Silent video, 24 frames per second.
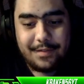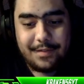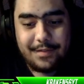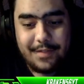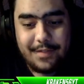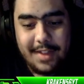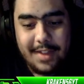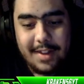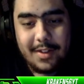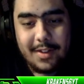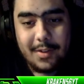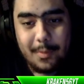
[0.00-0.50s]

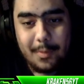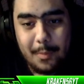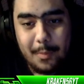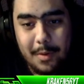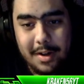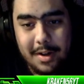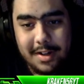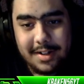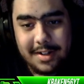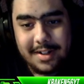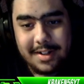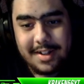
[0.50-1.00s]
this
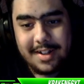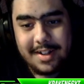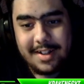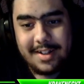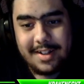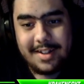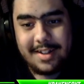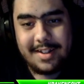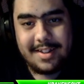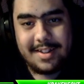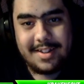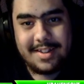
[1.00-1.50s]
one
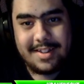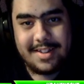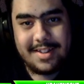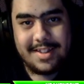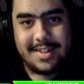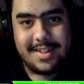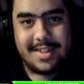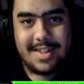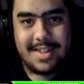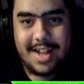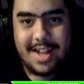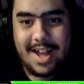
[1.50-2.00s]
is
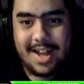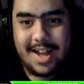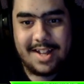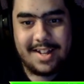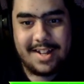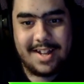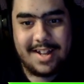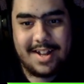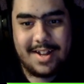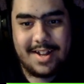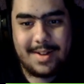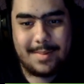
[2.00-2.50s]

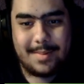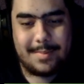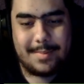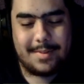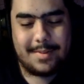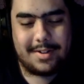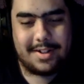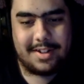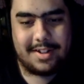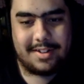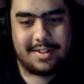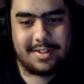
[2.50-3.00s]
not,
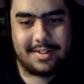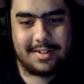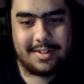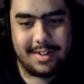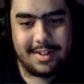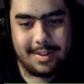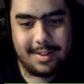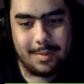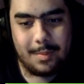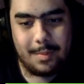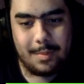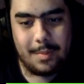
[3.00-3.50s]
okay, so
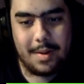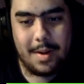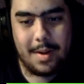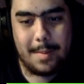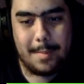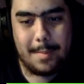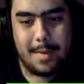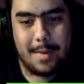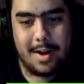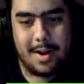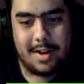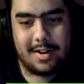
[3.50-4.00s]
this
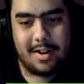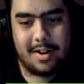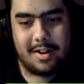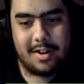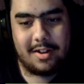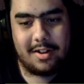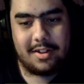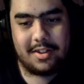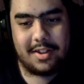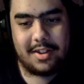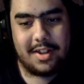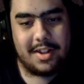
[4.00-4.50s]
mod,
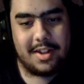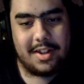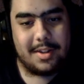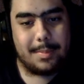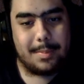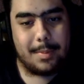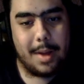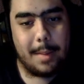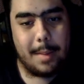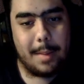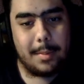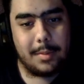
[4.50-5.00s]
honestly, is
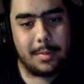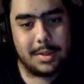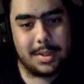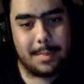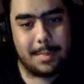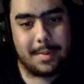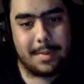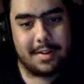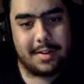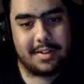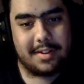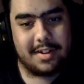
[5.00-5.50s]
probably one of the
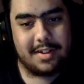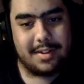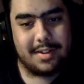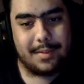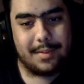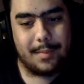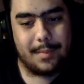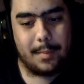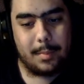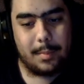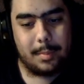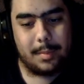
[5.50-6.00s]
best kinds I've
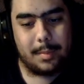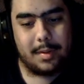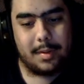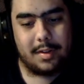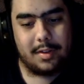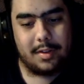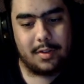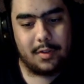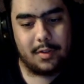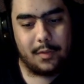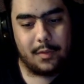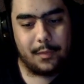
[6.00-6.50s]
ever played
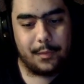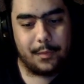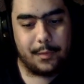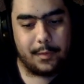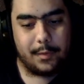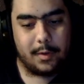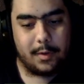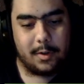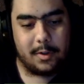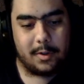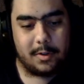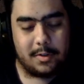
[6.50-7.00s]
so
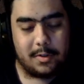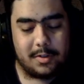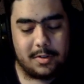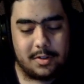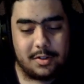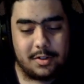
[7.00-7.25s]
far.